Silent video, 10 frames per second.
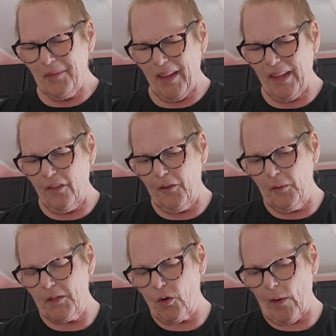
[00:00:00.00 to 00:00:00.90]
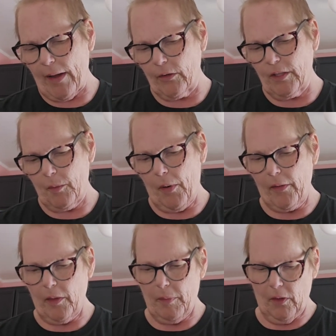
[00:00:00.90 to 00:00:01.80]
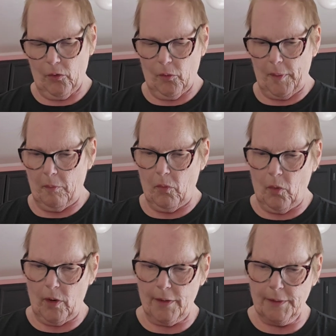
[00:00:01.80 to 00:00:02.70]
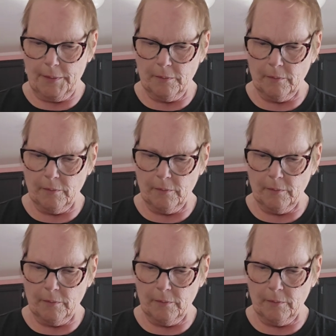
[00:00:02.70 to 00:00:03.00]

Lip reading: like if it was ground, it'd probably be a little bit more,